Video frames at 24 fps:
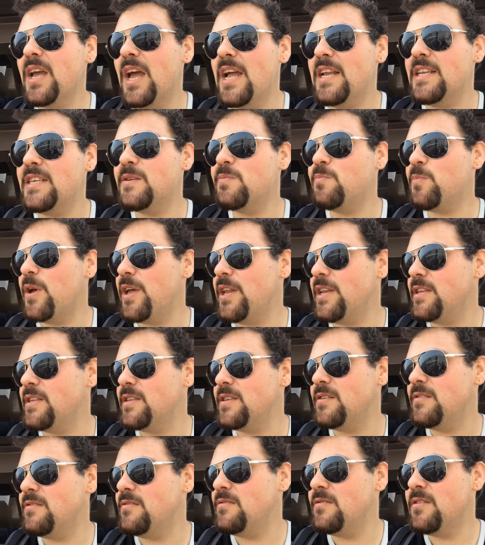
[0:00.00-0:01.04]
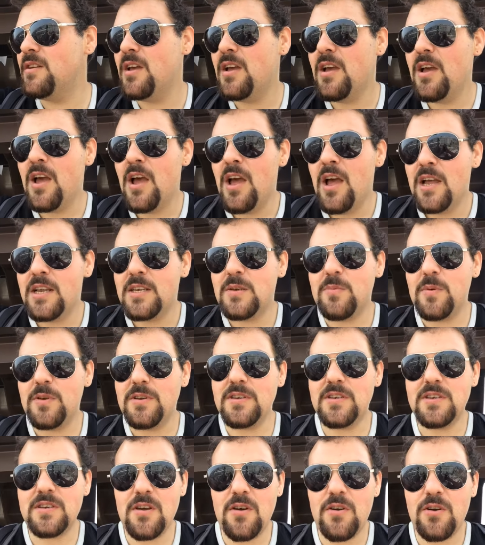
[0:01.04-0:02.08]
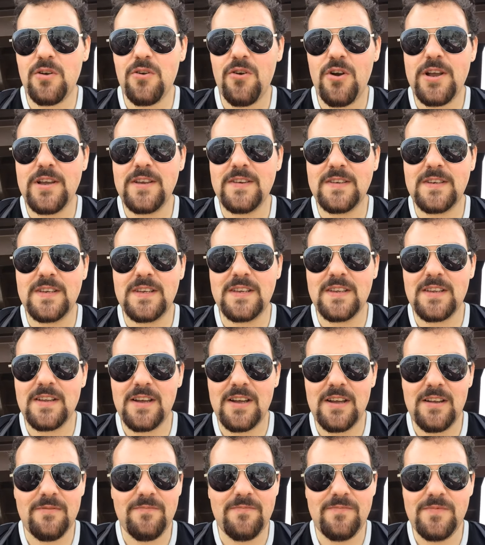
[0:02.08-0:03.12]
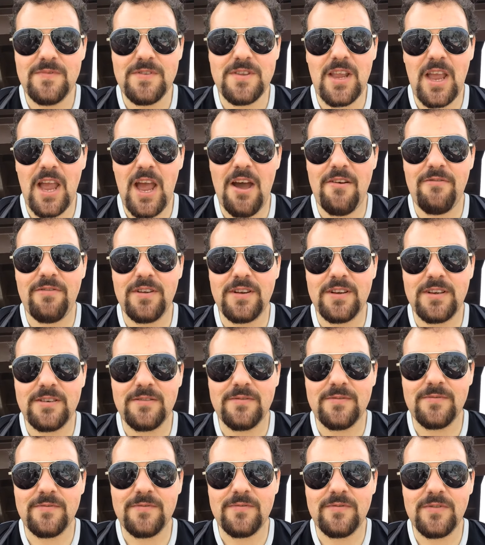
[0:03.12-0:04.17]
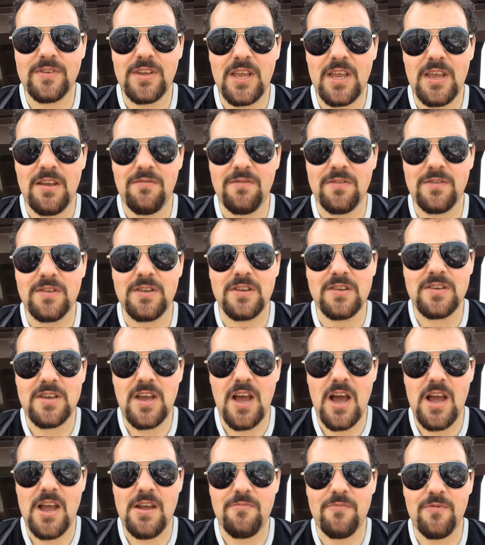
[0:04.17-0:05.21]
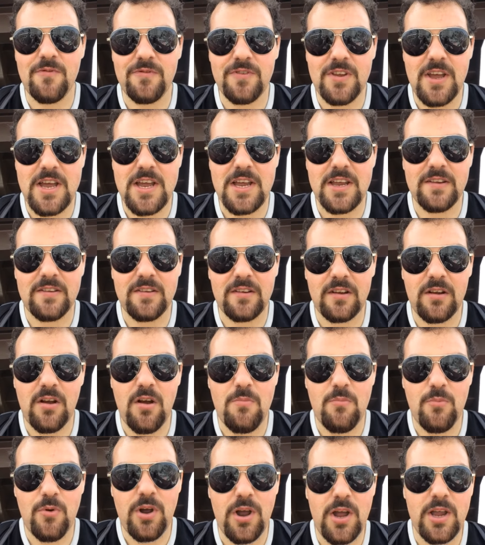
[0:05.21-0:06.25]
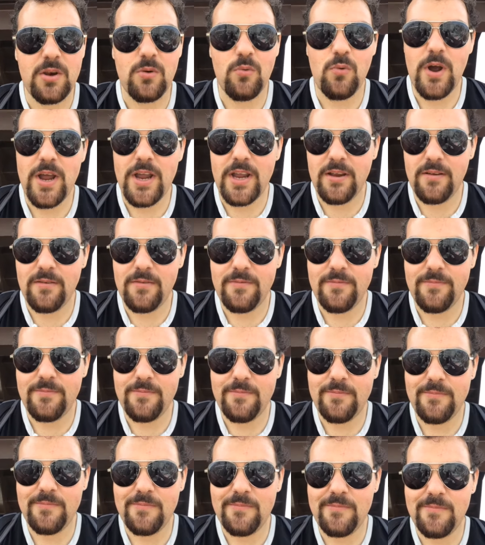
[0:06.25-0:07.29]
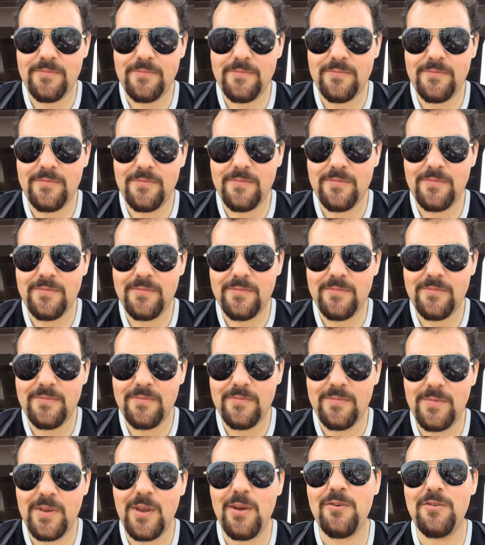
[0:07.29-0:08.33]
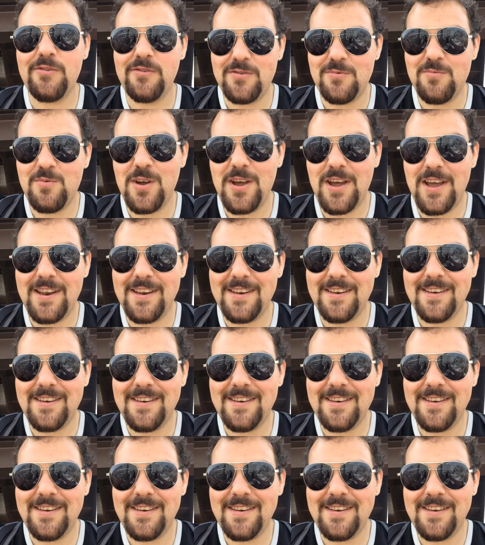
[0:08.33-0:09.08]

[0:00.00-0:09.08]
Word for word: it's been it's been so crazy that having even the time of day to comprehend wait. Here in Japan,